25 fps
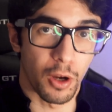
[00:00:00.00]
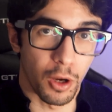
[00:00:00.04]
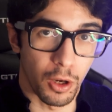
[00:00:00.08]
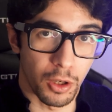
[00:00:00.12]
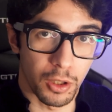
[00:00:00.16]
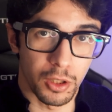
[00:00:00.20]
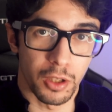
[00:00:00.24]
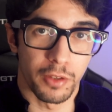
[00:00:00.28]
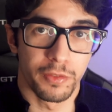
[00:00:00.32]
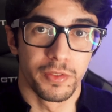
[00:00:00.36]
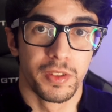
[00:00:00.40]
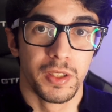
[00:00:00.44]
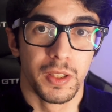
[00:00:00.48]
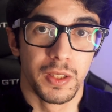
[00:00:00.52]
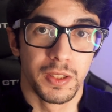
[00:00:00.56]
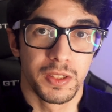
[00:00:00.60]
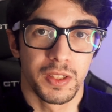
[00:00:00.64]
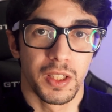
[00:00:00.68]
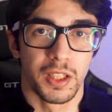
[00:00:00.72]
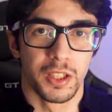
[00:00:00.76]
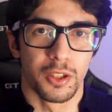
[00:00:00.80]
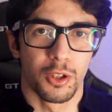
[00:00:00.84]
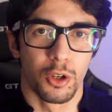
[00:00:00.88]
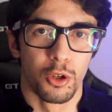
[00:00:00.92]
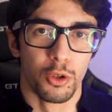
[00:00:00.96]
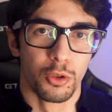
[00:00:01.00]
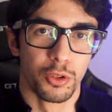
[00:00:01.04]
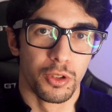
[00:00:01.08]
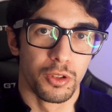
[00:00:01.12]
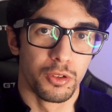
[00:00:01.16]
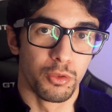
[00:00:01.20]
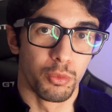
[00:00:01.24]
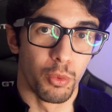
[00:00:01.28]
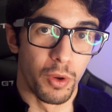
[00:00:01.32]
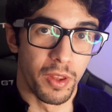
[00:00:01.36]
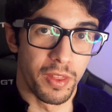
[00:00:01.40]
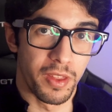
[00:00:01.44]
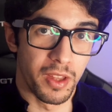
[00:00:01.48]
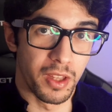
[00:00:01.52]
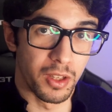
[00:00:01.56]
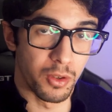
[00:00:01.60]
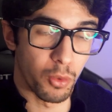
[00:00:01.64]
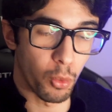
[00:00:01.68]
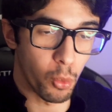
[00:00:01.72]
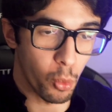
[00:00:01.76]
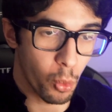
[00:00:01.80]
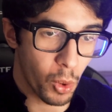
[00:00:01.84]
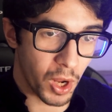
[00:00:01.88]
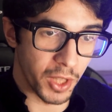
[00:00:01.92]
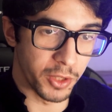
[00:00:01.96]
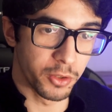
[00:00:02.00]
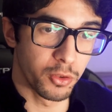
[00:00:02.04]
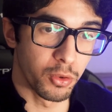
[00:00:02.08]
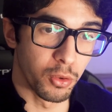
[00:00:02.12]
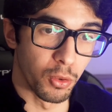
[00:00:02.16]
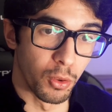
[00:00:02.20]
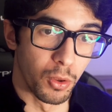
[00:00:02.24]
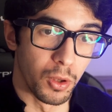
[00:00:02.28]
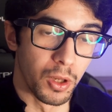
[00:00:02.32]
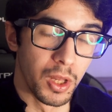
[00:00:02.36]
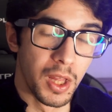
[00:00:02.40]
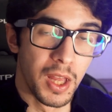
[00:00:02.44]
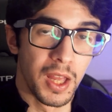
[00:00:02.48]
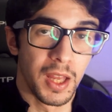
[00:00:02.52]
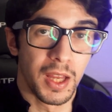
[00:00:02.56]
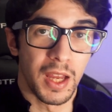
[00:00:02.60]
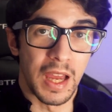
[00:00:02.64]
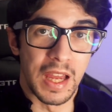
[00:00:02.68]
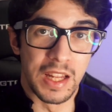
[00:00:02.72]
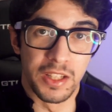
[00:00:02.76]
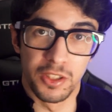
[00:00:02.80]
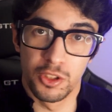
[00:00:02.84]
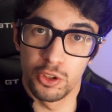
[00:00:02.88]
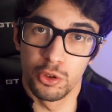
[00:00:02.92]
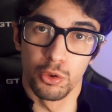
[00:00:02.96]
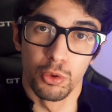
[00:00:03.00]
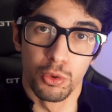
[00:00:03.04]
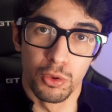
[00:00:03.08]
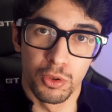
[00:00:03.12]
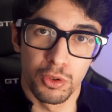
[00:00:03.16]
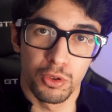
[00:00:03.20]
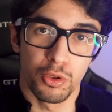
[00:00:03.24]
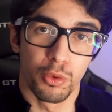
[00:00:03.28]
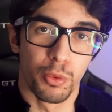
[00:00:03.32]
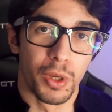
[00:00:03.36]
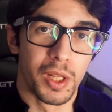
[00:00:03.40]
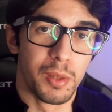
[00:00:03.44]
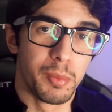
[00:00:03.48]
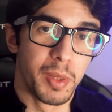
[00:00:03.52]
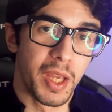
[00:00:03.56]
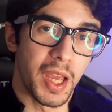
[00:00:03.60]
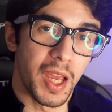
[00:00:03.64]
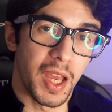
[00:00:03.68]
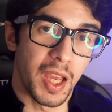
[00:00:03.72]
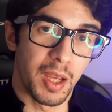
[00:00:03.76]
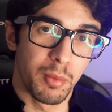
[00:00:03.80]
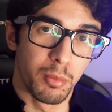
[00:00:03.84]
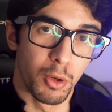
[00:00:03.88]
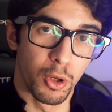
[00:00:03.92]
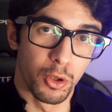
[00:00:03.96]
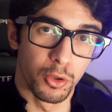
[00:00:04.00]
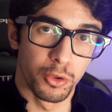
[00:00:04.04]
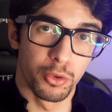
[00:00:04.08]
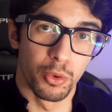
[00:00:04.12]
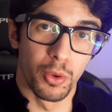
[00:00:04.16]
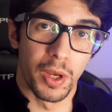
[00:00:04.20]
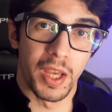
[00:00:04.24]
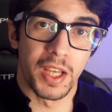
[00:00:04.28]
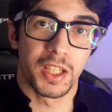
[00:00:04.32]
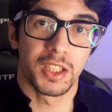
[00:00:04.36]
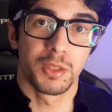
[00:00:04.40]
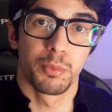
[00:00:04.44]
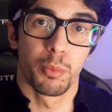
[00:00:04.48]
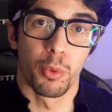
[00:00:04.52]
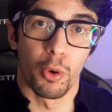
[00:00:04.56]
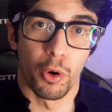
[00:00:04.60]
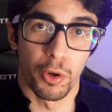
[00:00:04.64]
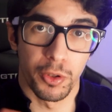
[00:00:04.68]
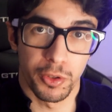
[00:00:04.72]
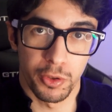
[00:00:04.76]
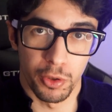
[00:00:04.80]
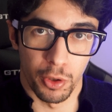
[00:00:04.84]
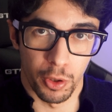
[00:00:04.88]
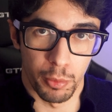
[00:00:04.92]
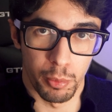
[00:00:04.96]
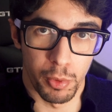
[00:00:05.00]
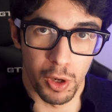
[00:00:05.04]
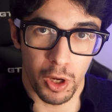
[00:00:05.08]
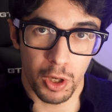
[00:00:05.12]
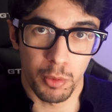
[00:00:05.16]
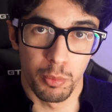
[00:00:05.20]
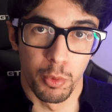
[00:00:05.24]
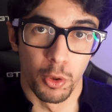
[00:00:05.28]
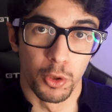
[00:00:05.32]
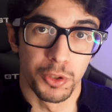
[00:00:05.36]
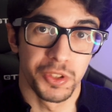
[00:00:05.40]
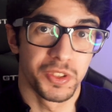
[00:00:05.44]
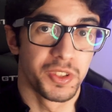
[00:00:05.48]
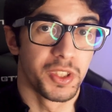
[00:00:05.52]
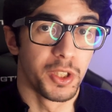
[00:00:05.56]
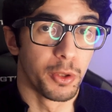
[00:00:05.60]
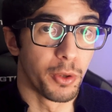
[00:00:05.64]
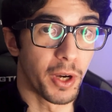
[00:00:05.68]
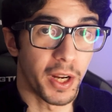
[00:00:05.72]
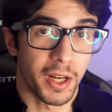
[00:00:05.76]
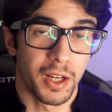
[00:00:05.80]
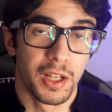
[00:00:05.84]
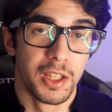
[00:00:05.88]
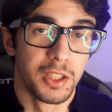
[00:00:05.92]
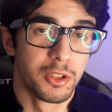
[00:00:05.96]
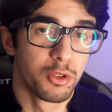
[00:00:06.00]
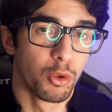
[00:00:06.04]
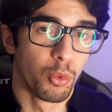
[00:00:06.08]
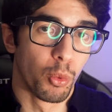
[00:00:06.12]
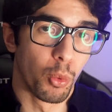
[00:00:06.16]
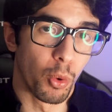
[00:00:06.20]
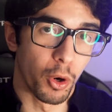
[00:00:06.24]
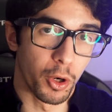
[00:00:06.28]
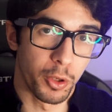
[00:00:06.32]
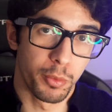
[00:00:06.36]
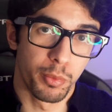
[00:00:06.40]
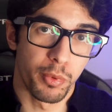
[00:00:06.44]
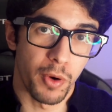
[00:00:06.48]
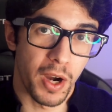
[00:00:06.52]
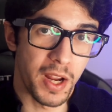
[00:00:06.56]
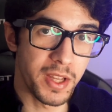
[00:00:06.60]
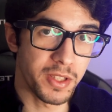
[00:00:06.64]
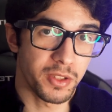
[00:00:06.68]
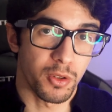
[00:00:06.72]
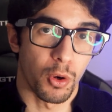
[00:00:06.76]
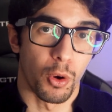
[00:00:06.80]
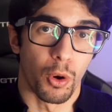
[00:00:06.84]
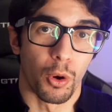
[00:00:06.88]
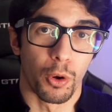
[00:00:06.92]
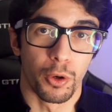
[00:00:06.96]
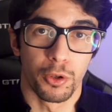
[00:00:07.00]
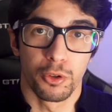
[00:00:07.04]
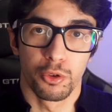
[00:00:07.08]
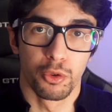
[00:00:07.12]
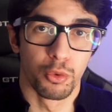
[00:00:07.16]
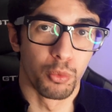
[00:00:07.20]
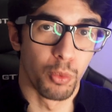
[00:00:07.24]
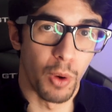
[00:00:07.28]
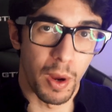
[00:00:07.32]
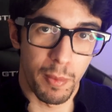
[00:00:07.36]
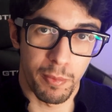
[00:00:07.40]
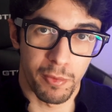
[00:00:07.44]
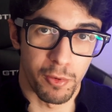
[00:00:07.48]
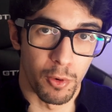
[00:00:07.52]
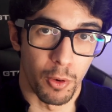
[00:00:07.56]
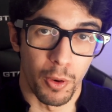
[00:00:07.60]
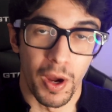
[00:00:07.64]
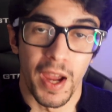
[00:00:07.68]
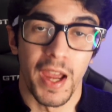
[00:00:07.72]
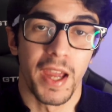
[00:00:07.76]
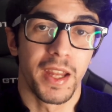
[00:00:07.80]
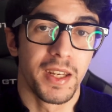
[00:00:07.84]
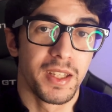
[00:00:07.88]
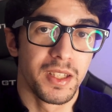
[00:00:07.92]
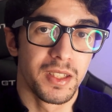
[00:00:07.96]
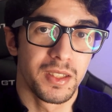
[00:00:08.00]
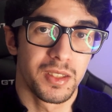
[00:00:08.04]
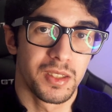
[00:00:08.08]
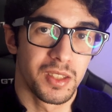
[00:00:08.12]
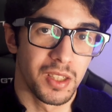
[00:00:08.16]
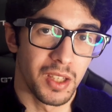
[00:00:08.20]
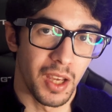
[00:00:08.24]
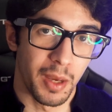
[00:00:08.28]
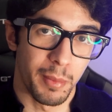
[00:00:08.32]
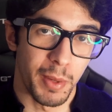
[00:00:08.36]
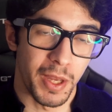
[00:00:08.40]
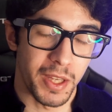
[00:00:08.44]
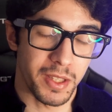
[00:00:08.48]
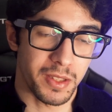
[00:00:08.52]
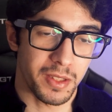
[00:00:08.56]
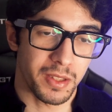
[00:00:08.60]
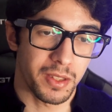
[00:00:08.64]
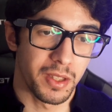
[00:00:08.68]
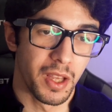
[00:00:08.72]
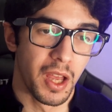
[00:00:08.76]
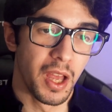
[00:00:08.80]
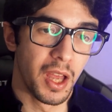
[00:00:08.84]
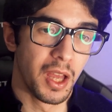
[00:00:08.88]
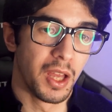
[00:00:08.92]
all of this included within one tool. And soon you will be able to export your blog post directly to WordPress or to Webflow, any CMS.